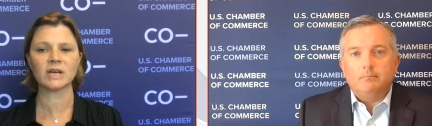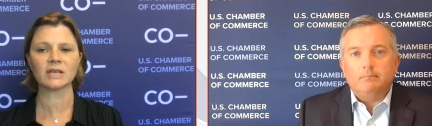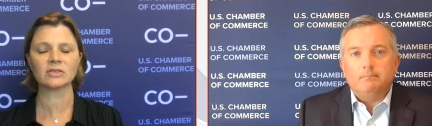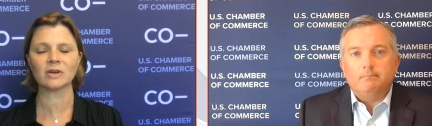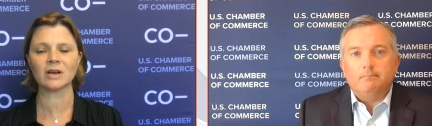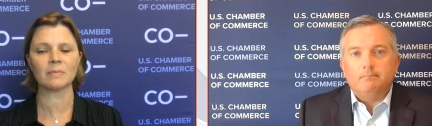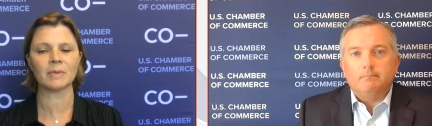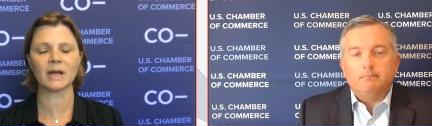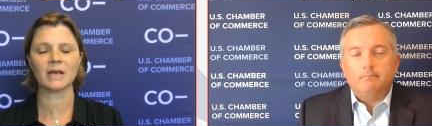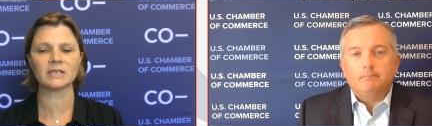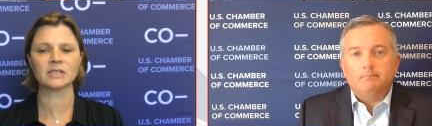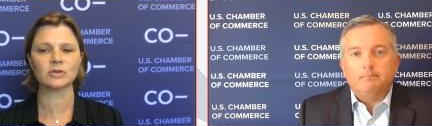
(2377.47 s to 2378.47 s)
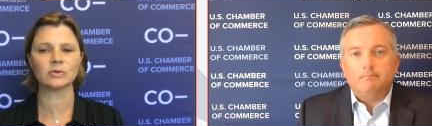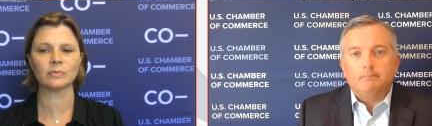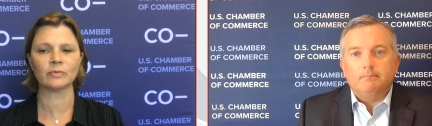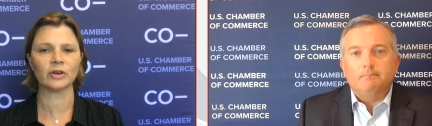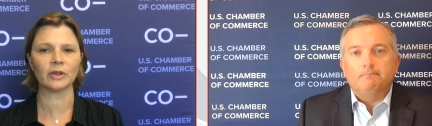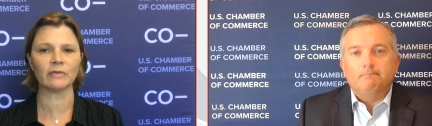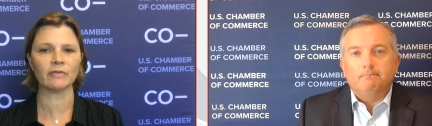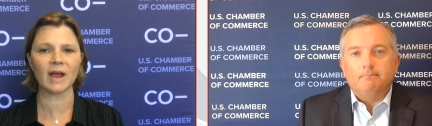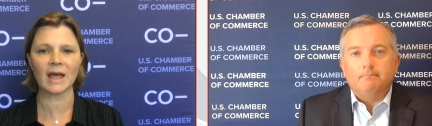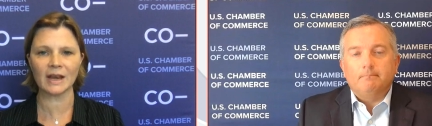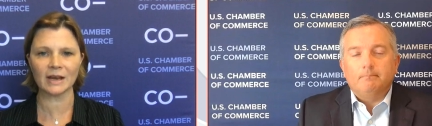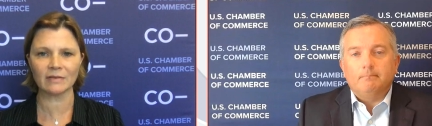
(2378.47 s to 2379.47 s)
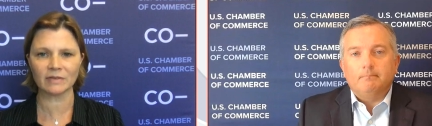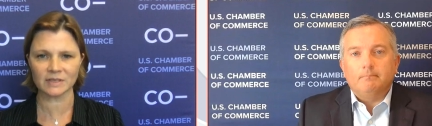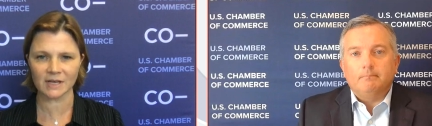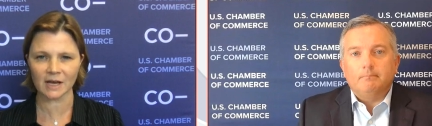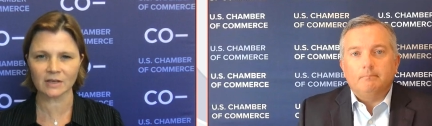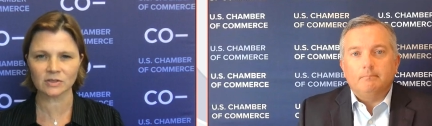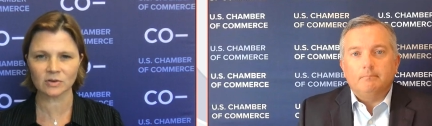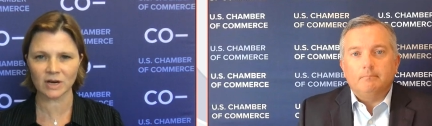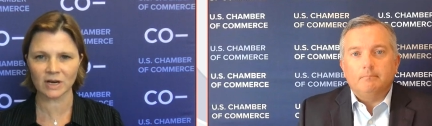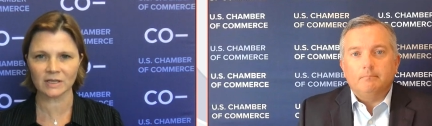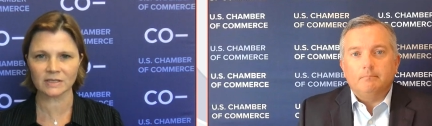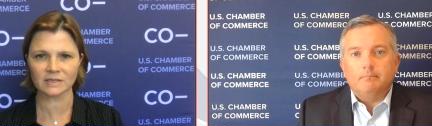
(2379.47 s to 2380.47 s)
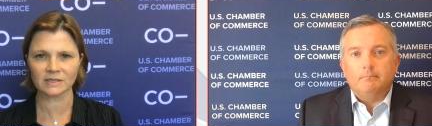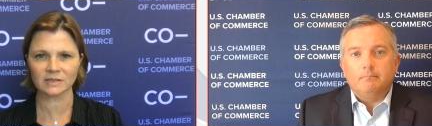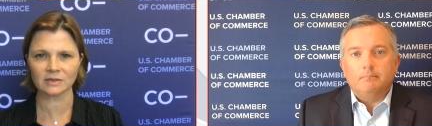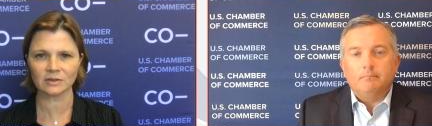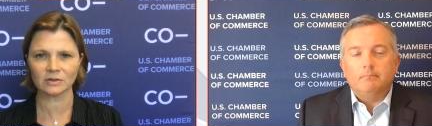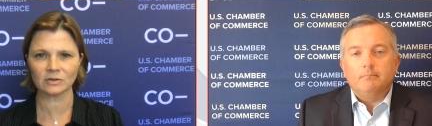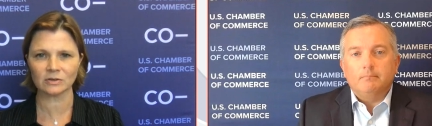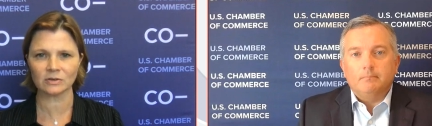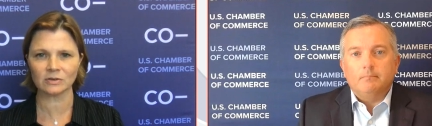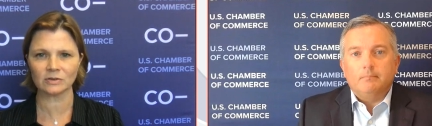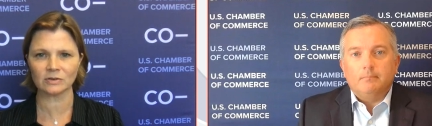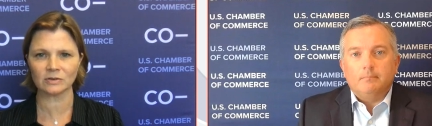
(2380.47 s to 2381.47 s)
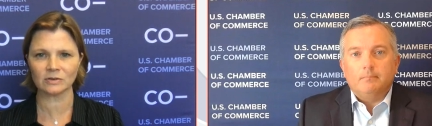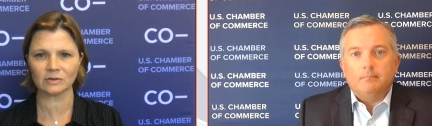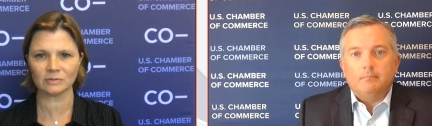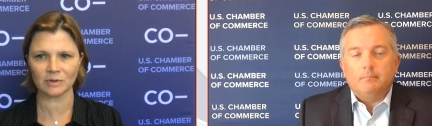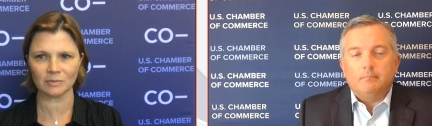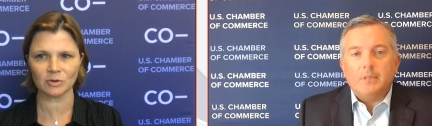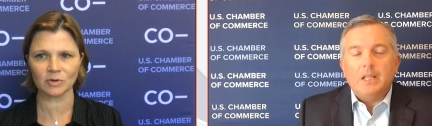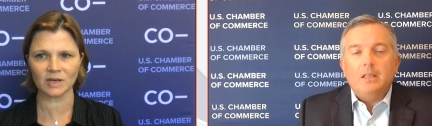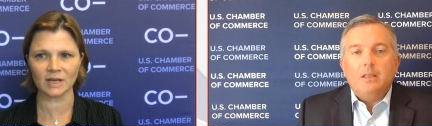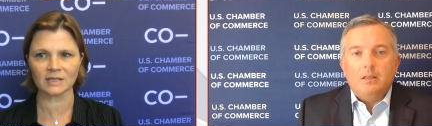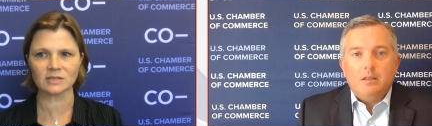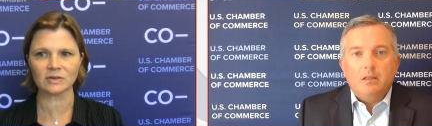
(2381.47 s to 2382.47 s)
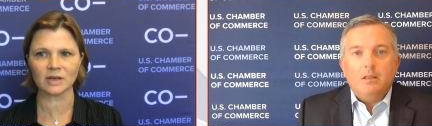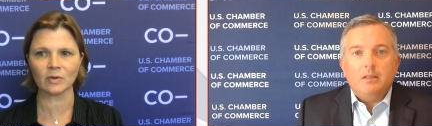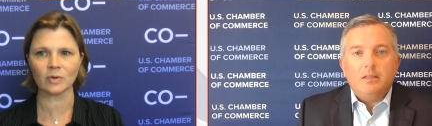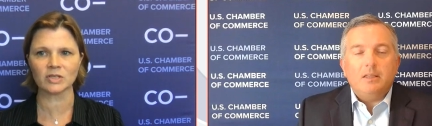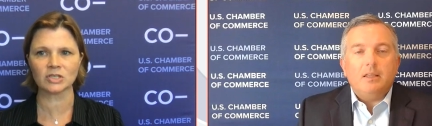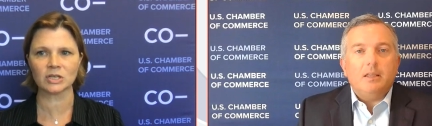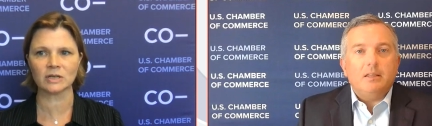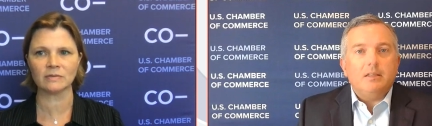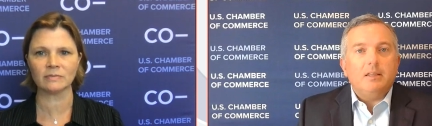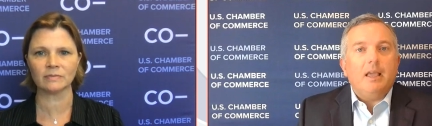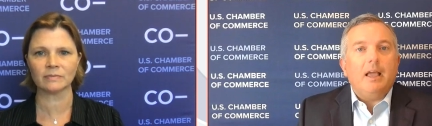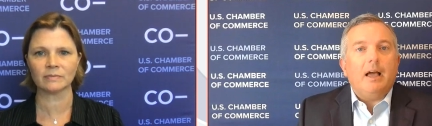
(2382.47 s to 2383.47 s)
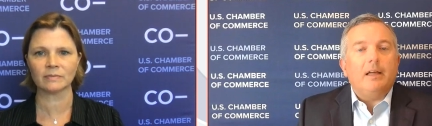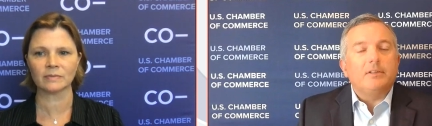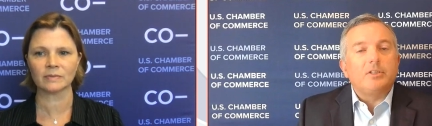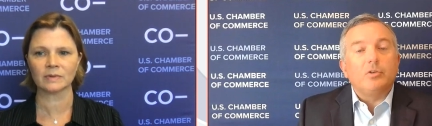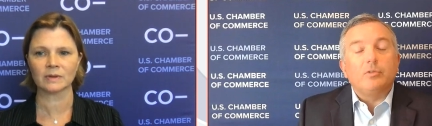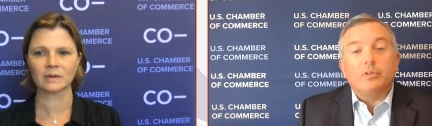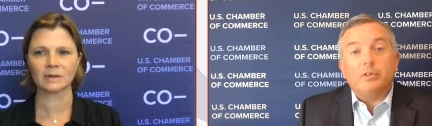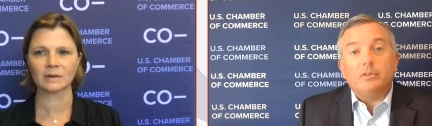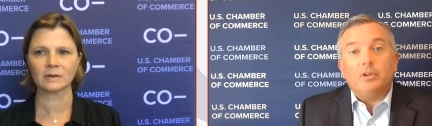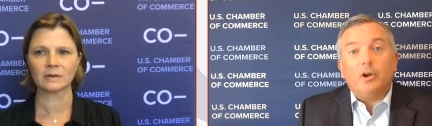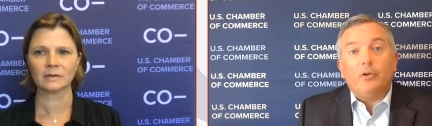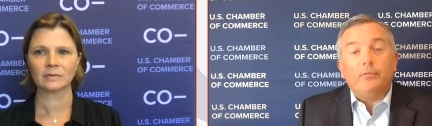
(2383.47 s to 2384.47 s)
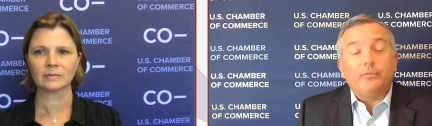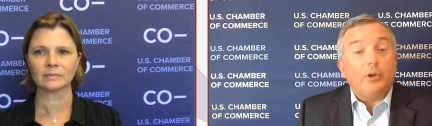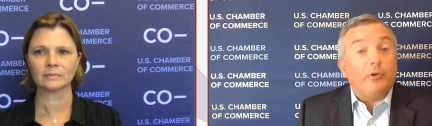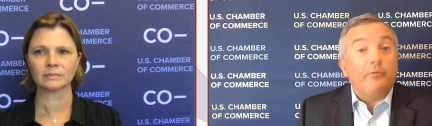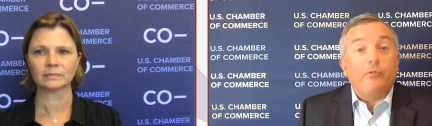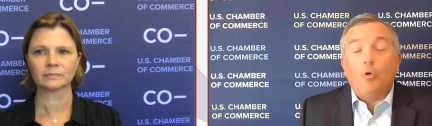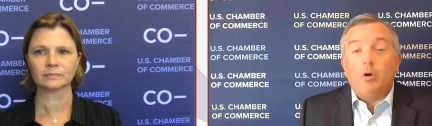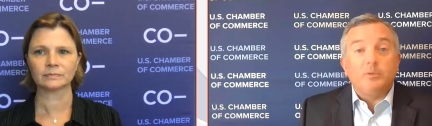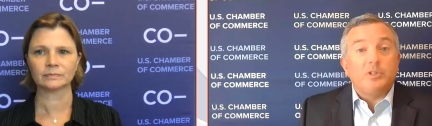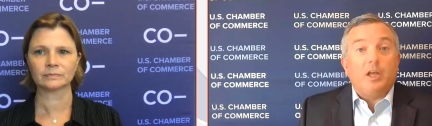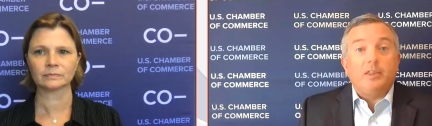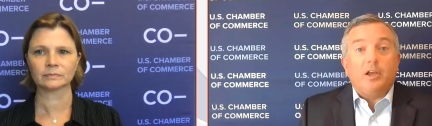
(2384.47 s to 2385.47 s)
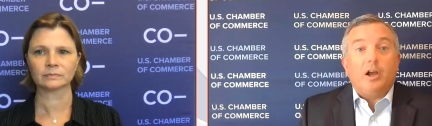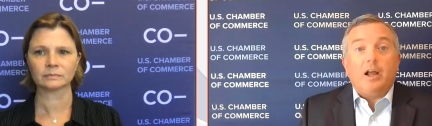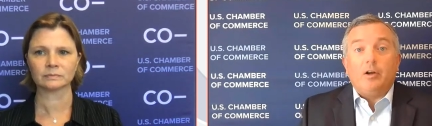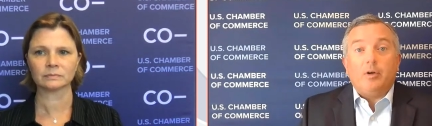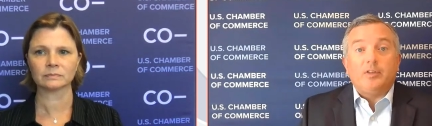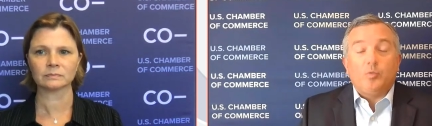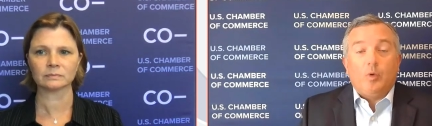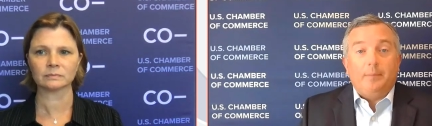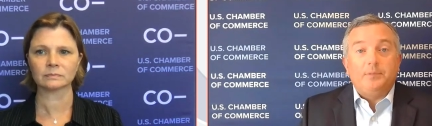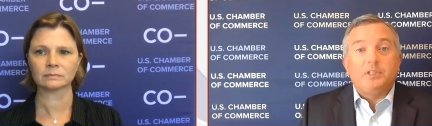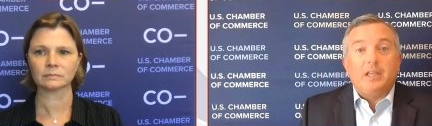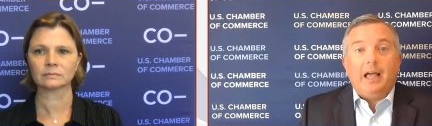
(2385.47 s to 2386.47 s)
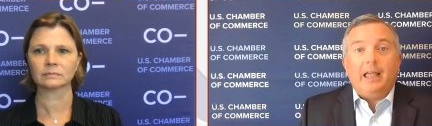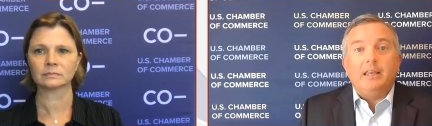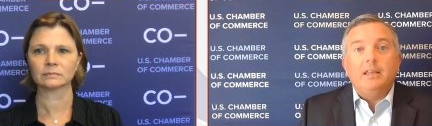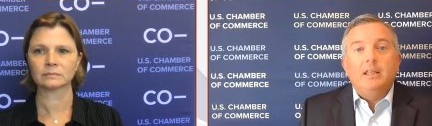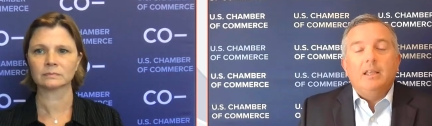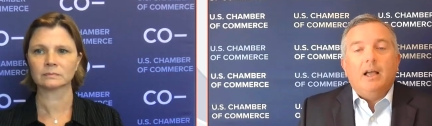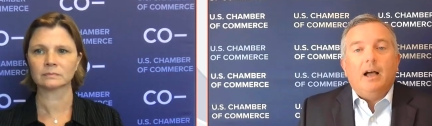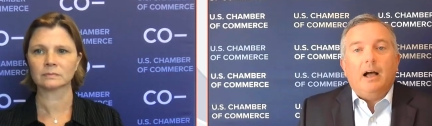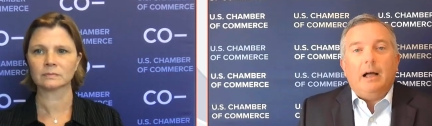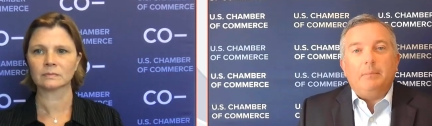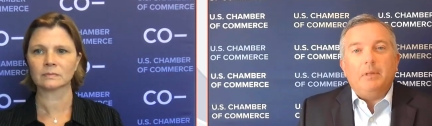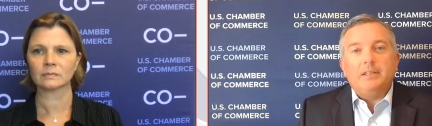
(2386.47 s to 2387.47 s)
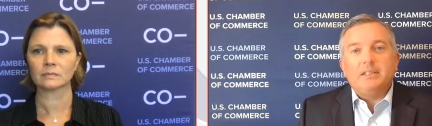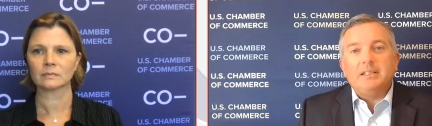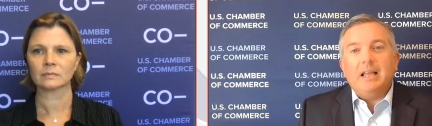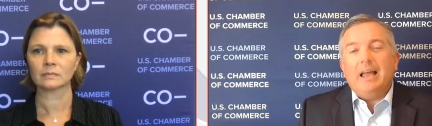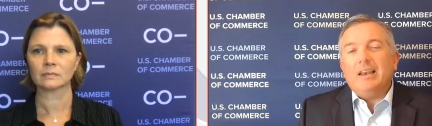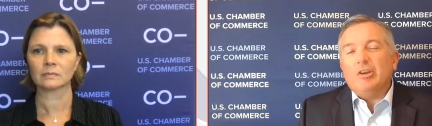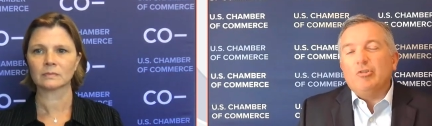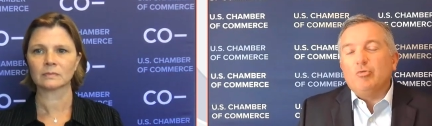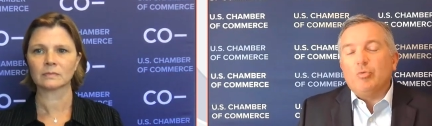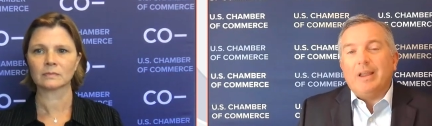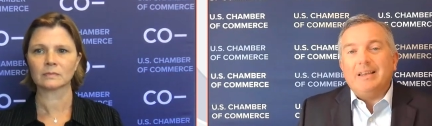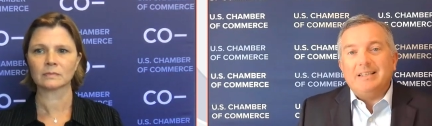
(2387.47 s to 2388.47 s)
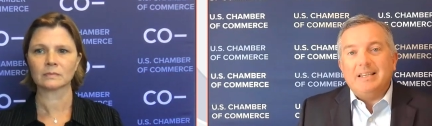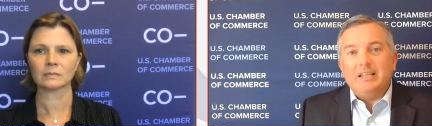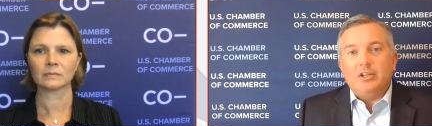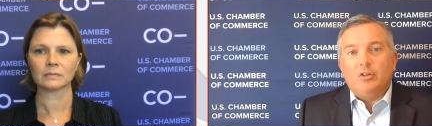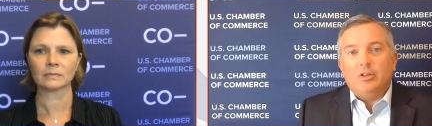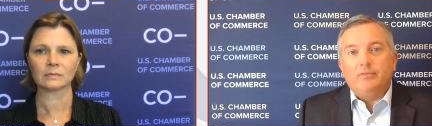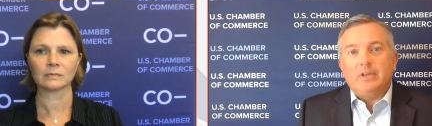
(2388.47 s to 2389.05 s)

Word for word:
Speaker 1: tax credit, but I assume really for any of the tax credits. Maybe you could answer that question.
Speaker 2: Yeah, so there are, there are forms on their I R S website. Um, it's not a great deal of